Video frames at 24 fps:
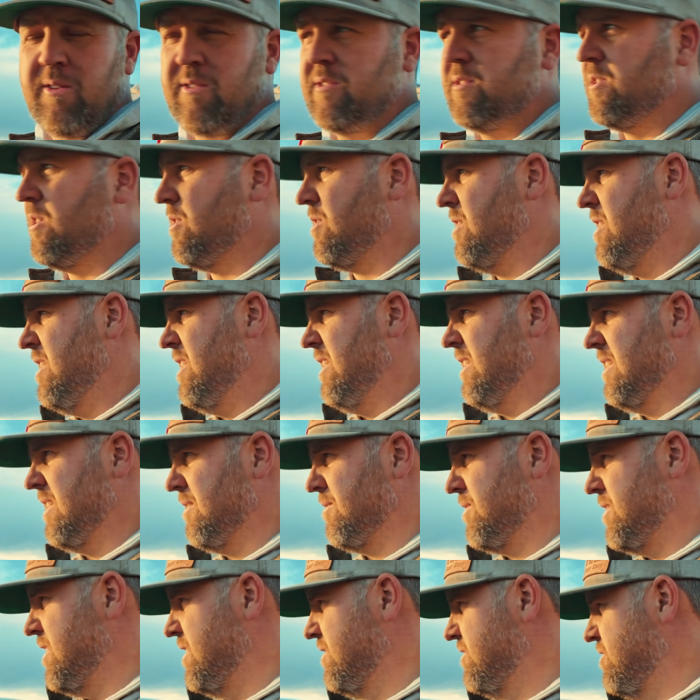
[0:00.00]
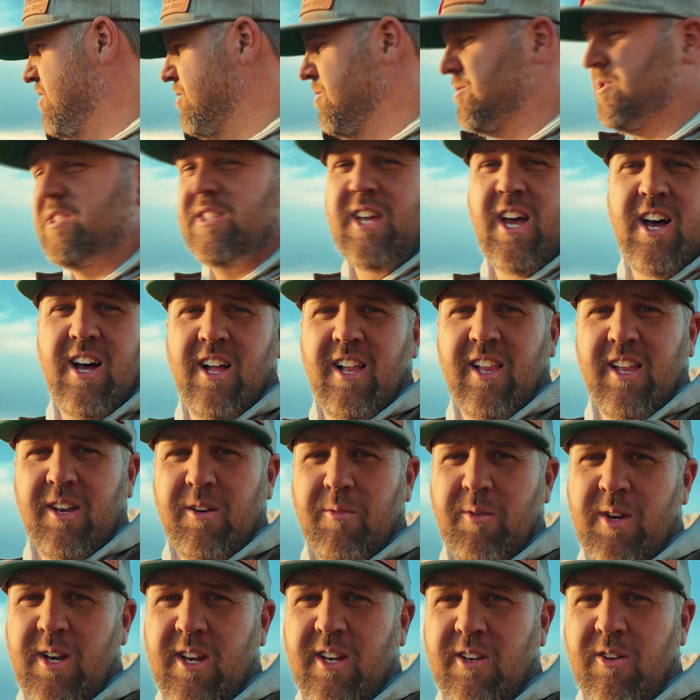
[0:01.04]
So if these don't sell and
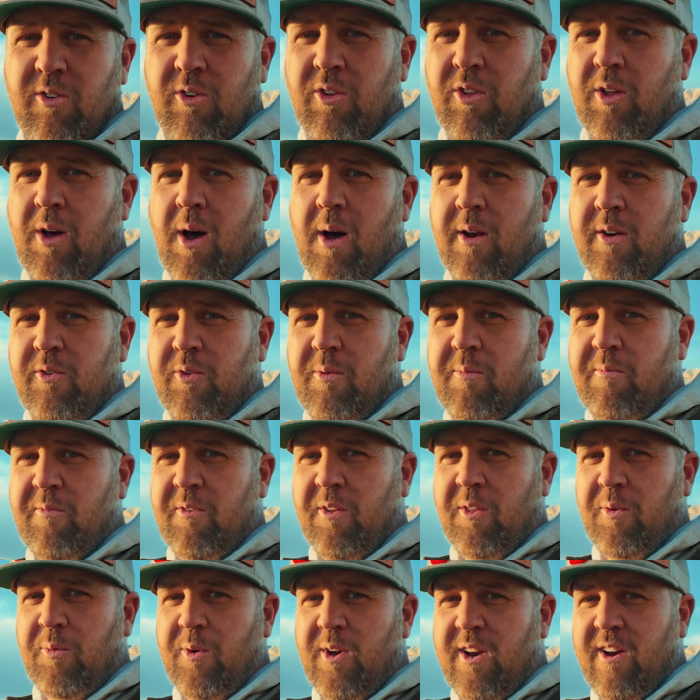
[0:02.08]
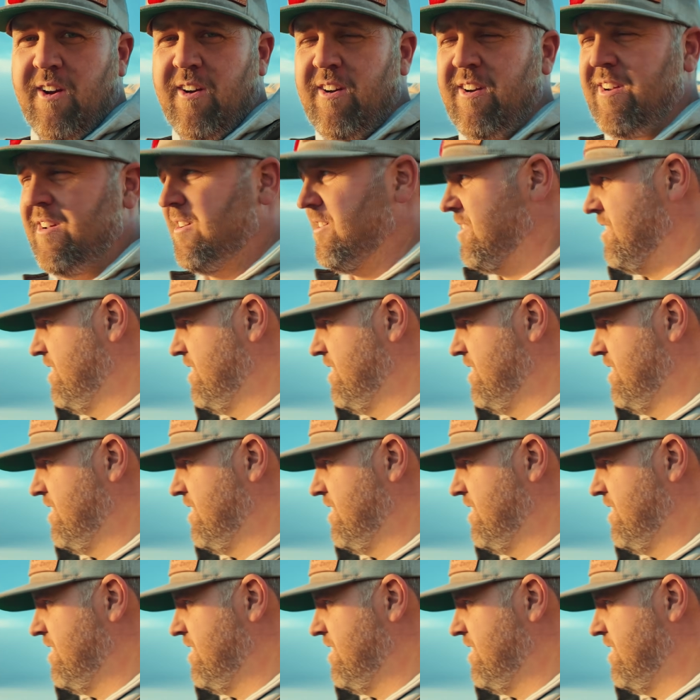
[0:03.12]
we need to hold on to them for the winter,